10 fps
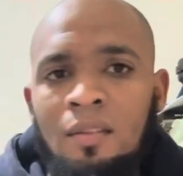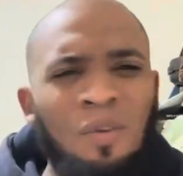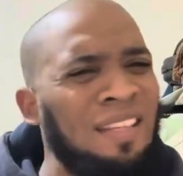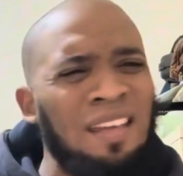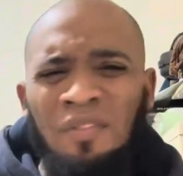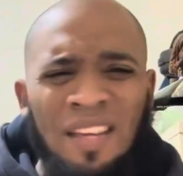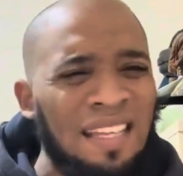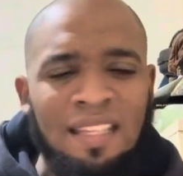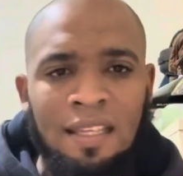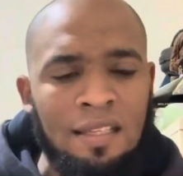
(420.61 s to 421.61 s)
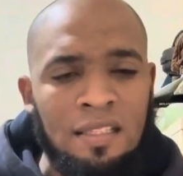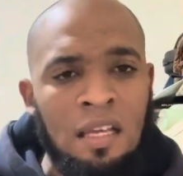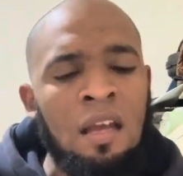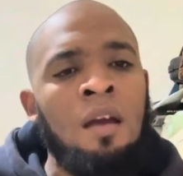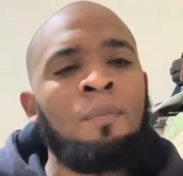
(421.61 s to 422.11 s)
Whatever it is,
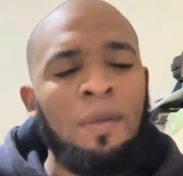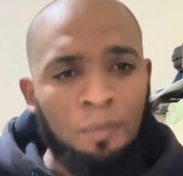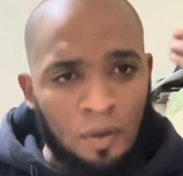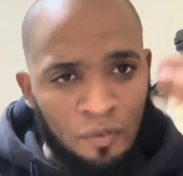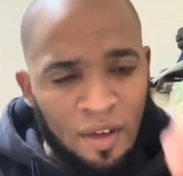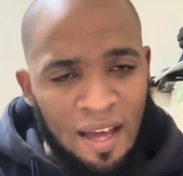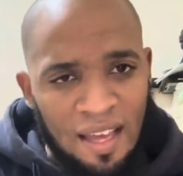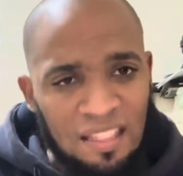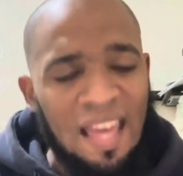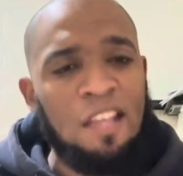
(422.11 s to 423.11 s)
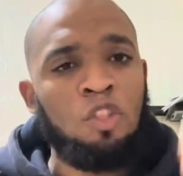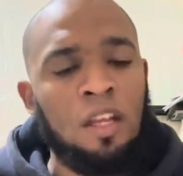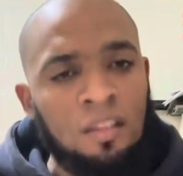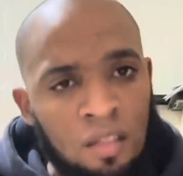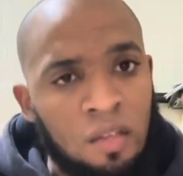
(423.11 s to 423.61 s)
but provide
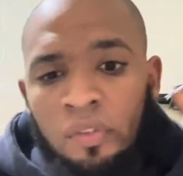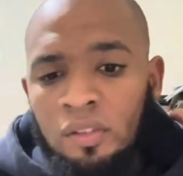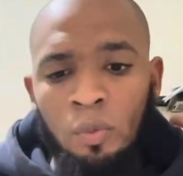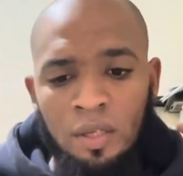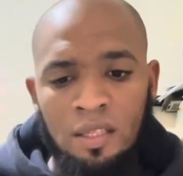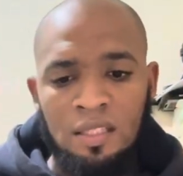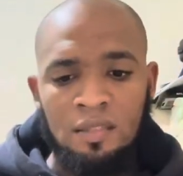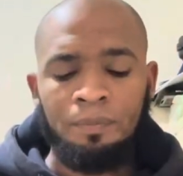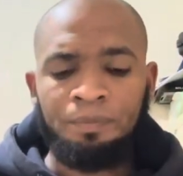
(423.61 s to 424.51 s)
adjectival words.